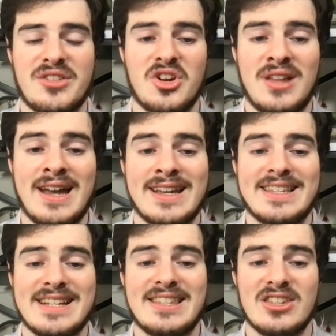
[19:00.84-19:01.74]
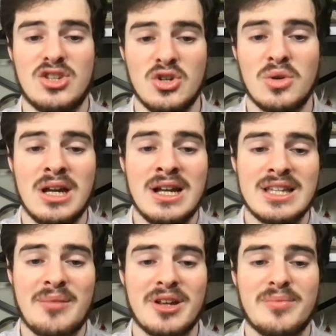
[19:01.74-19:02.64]
Carolina at 62.
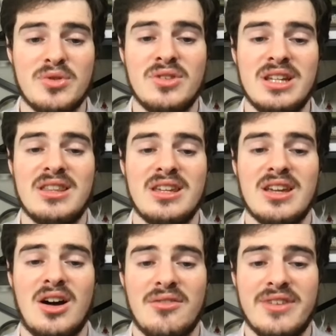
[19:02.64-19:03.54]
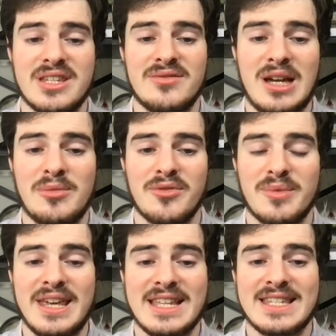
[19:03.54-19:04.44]
Dominic Booney, the offensive lineman from
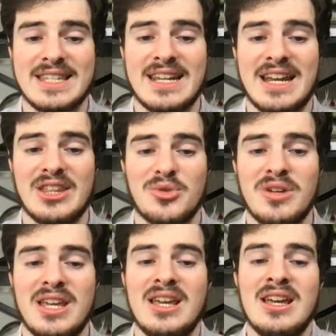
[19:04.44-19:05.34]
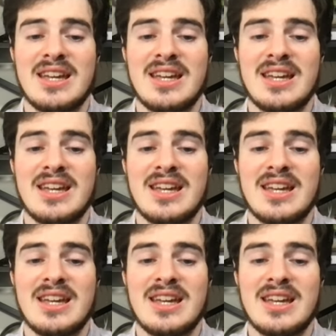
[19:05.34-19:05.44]
Kansas at 93.